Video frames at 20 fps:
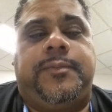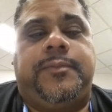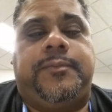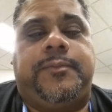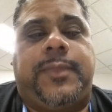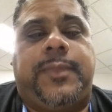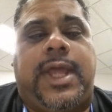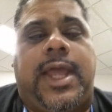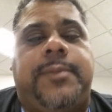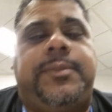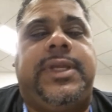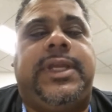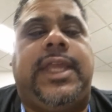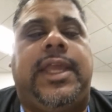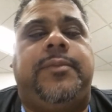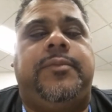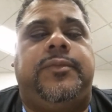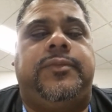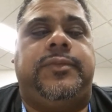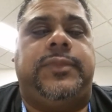I
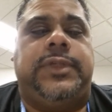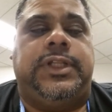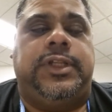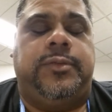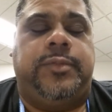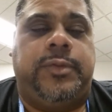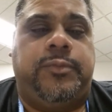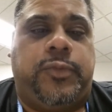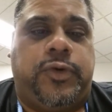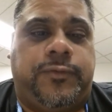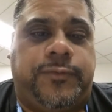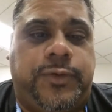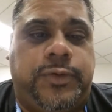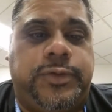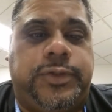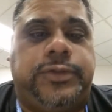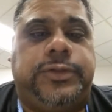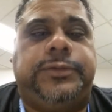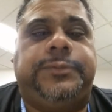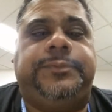became a little bit more
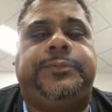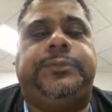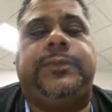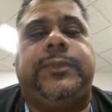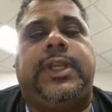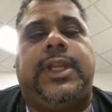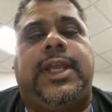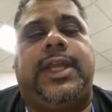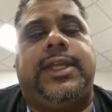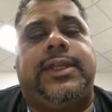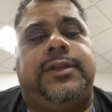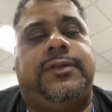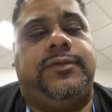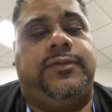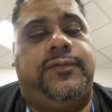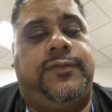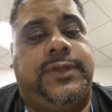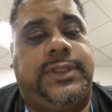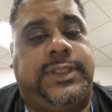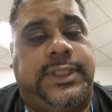vocal. I
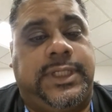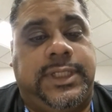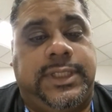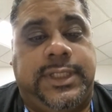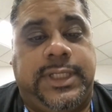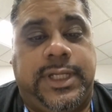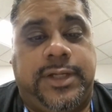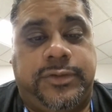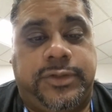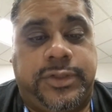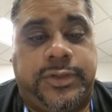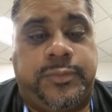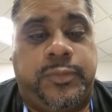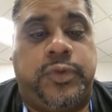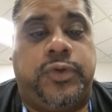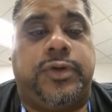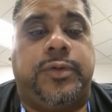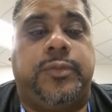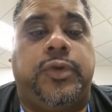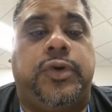visited the elders
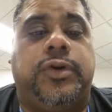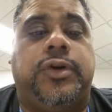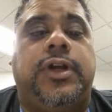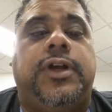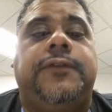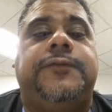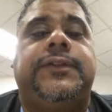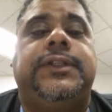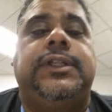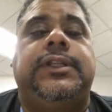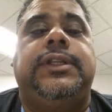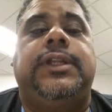more and more often.